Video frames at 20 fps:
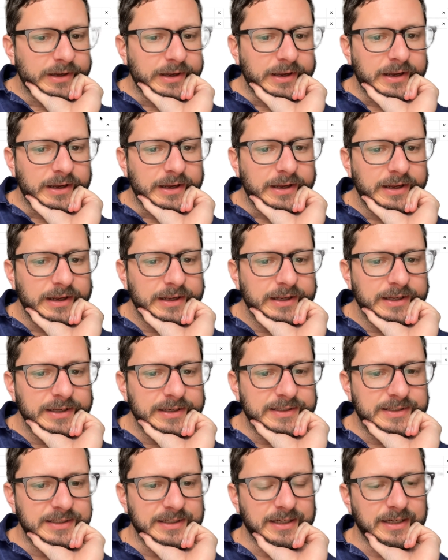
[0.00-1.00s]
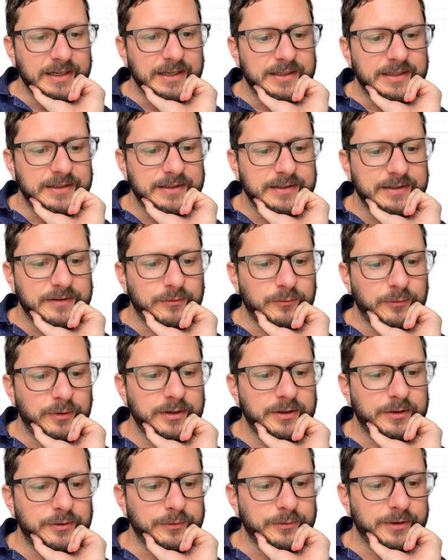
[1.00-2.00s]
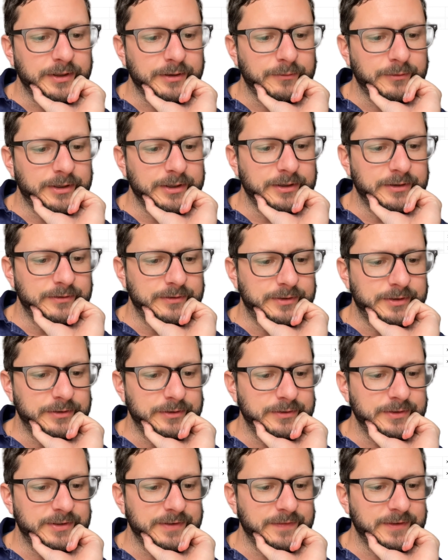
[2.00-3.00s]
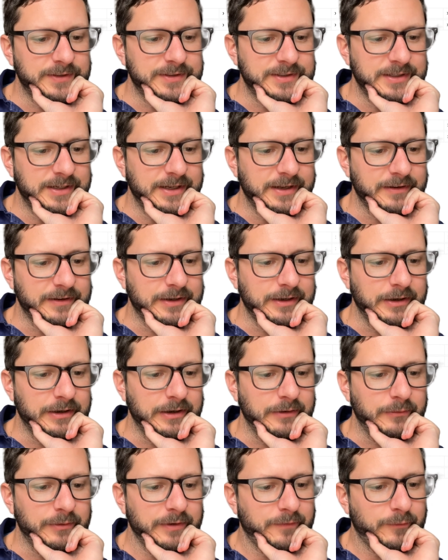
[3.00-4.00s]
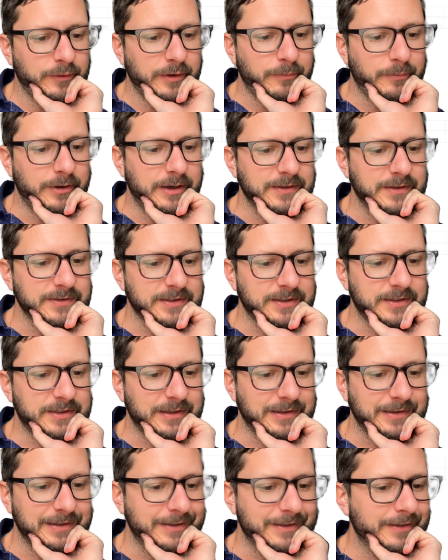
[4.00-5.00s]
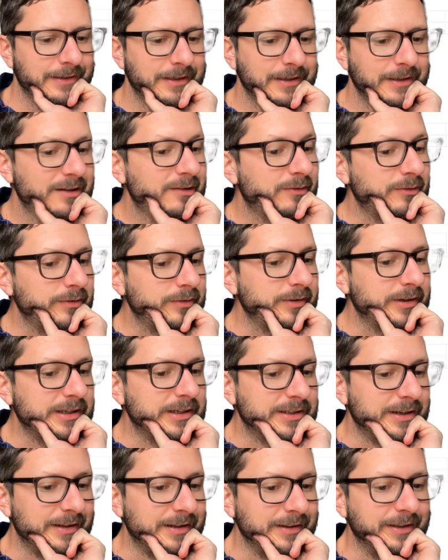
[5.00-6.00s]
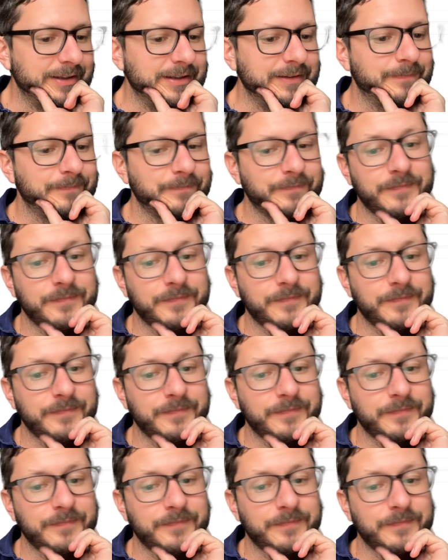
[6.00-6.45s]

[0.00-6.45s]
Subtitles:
I dig it. One cool thing we could do too is if you see down here, we have web browsing, Dolly. We don't need Dolly.